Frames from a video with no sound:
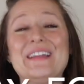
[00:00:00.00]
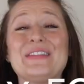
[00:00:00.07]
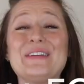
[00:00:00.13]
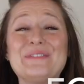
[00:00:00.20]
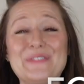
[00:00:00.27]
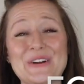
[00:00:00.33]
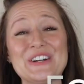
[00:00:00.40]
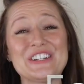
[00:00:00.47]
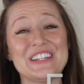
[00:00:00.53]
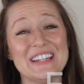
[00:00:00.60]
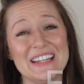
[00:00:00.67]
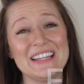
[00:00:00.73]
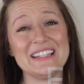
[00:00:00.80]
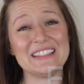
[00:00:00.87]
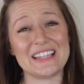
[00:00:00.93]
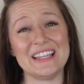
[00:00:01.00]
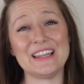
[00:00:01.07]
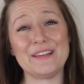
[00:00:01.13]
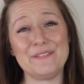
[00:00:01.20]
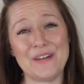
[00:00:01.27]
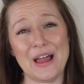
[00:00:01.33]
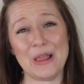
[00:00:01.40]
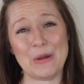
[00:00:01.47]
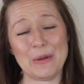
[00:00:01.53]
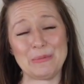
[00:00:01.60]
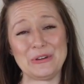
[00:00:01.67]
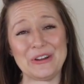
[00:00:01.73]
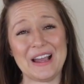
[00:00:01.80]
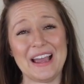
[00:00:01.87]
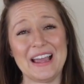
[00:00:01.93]
The fortune is in the follow-up,
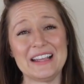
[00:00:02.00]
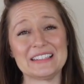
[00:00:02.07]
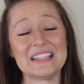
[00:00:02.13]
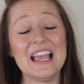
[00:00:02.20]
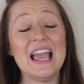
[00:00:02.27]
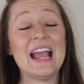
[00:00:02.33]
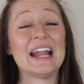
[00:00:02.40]
you guys.